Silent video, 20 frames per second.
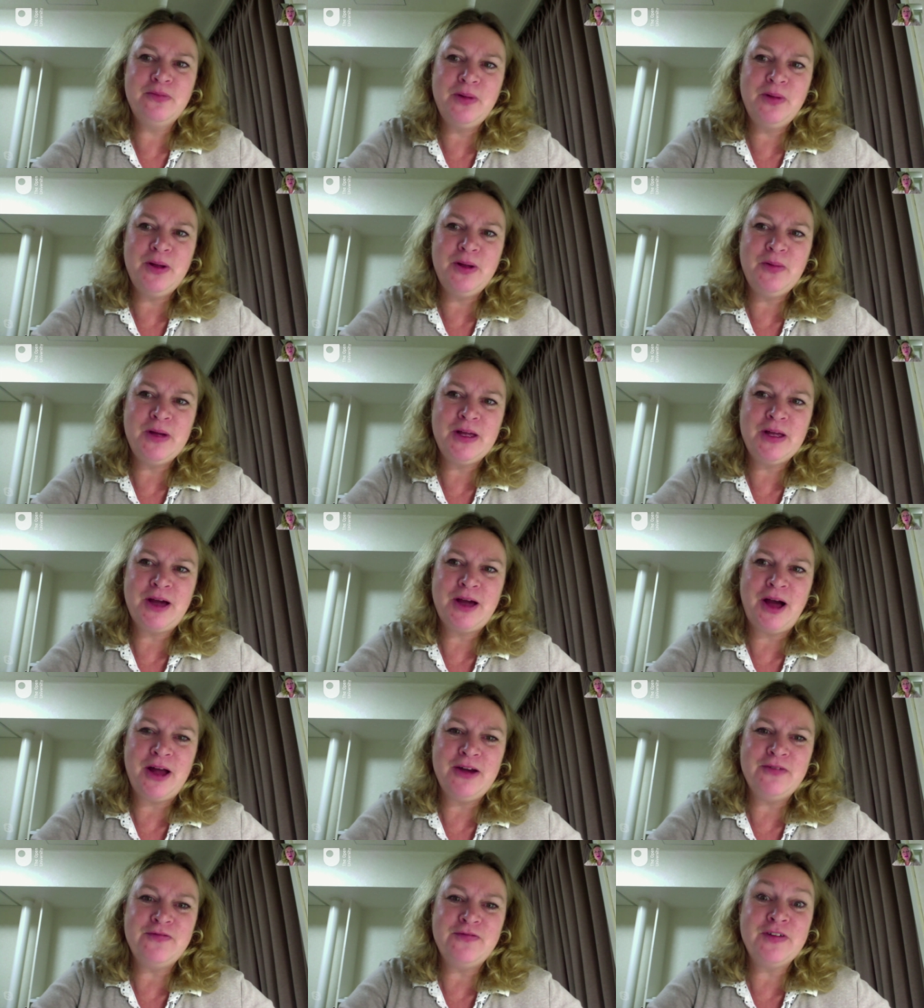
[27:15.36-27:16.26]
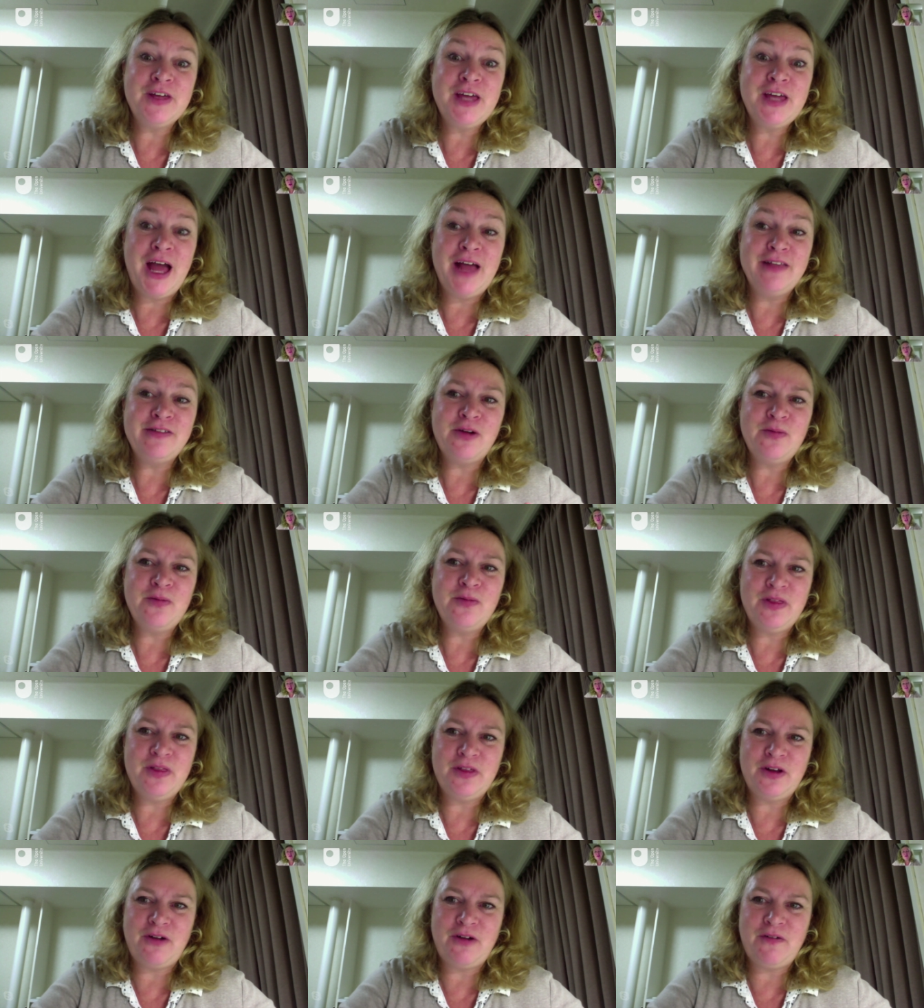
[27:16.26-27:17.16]
we, we, kind of forget, don't
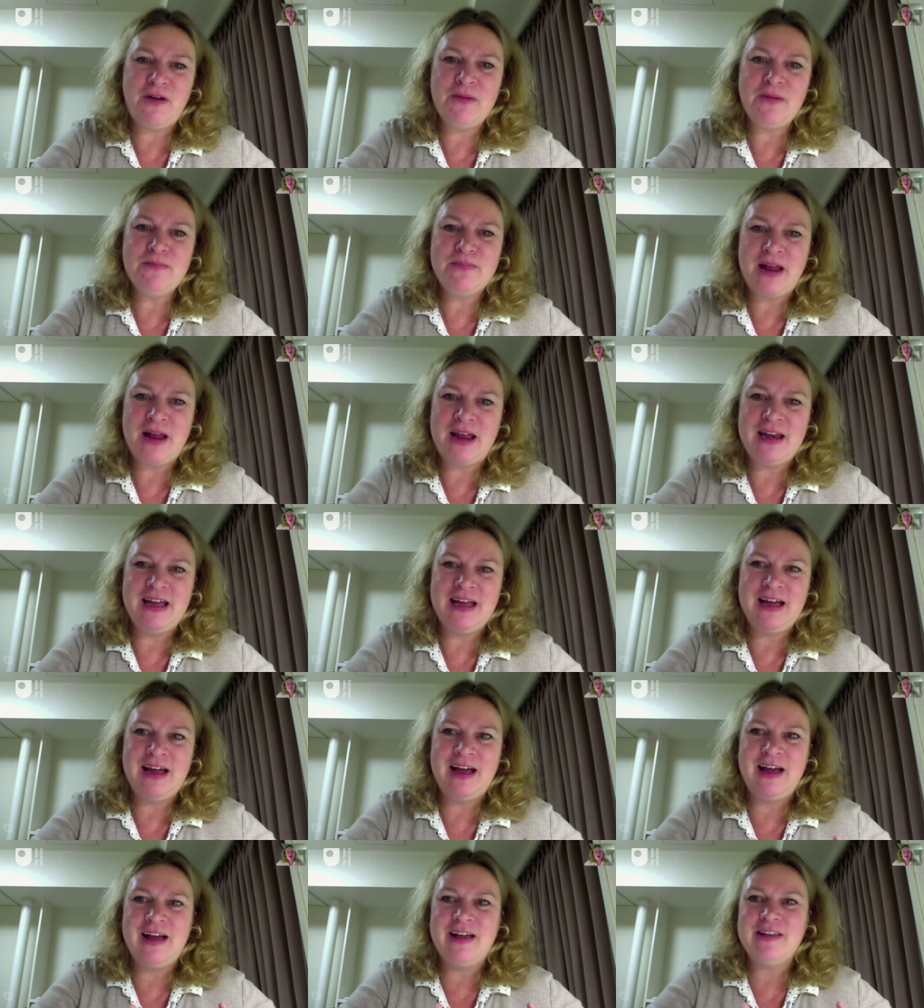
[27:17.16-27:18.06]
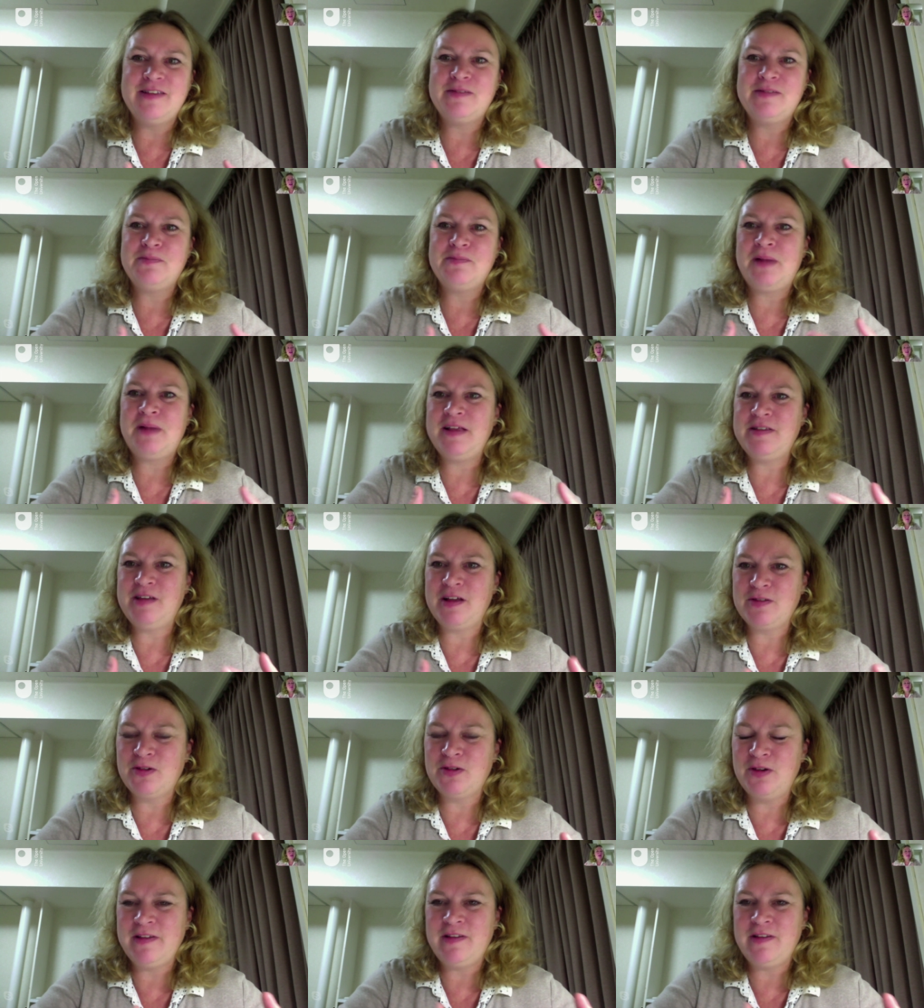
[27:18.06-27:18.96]
we, that our own planet has plate
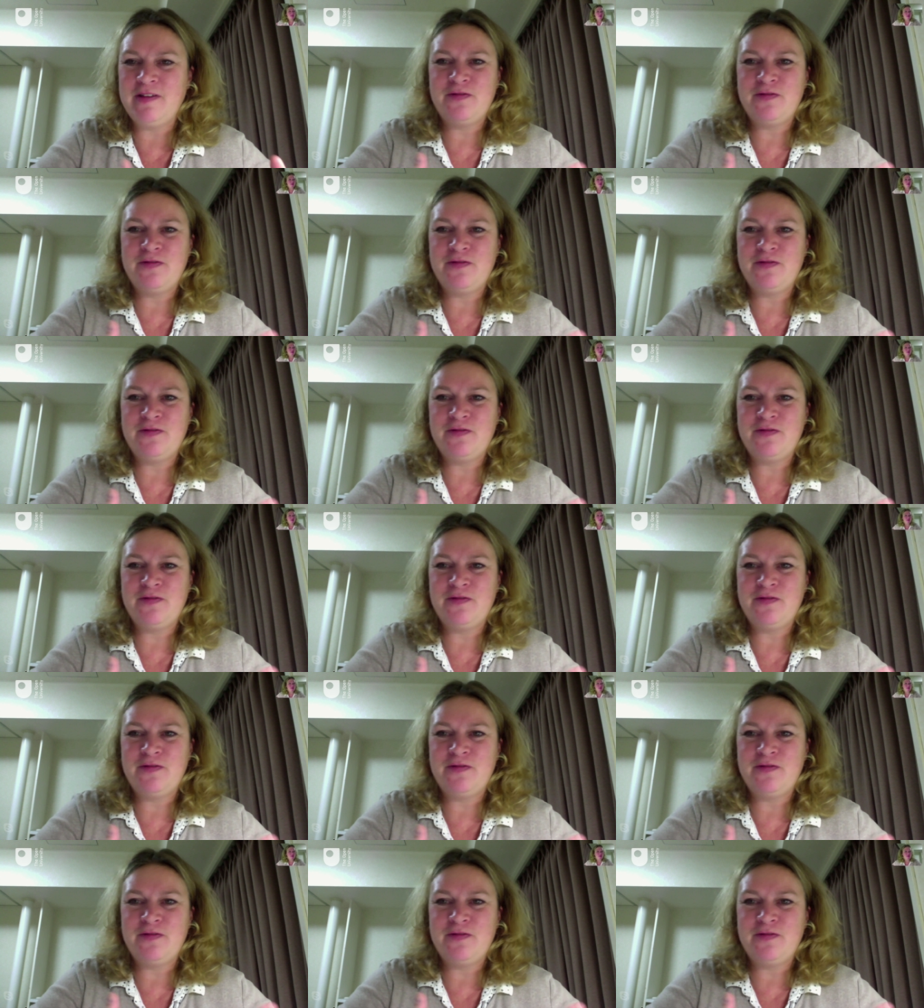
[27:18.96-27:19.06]
tectonics.